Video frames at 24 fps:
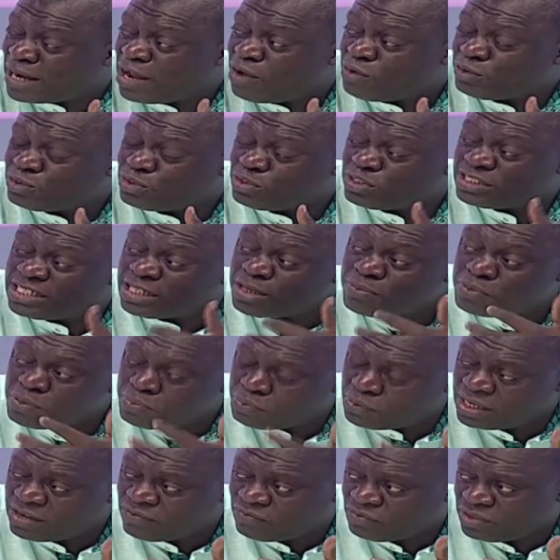But I also tell
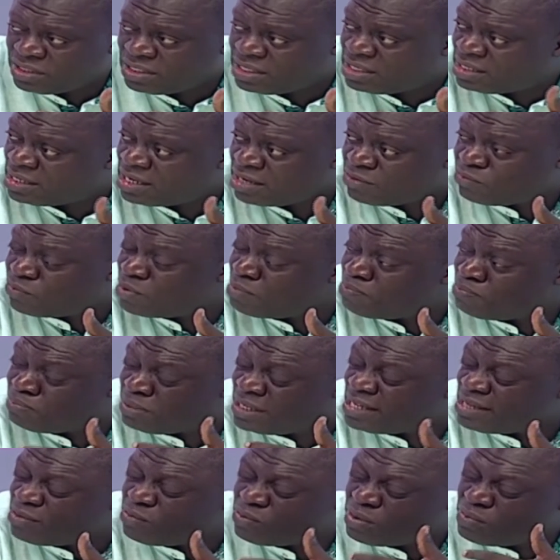people every day that when
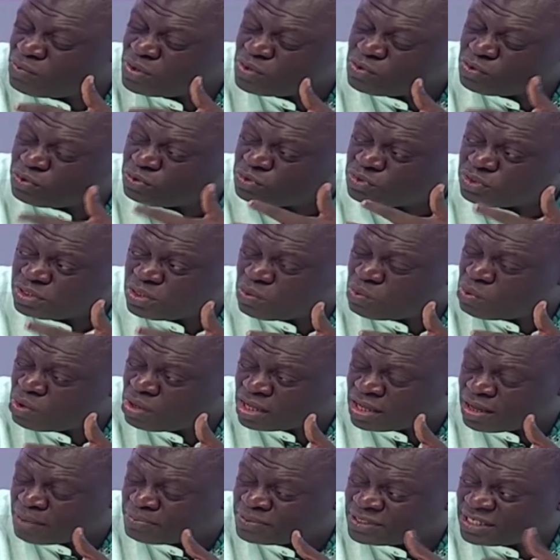we go to the
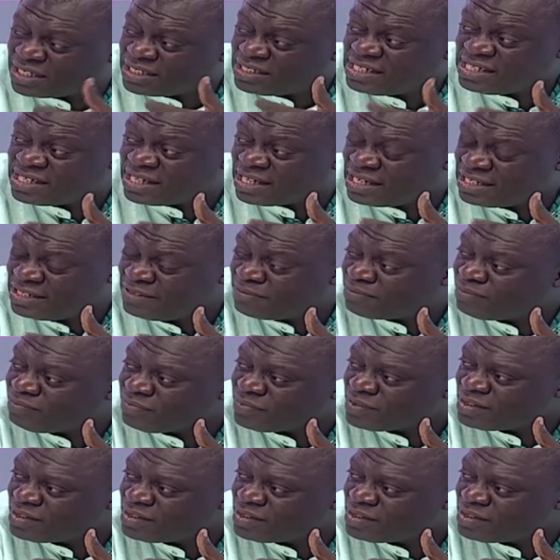World Cup, technically,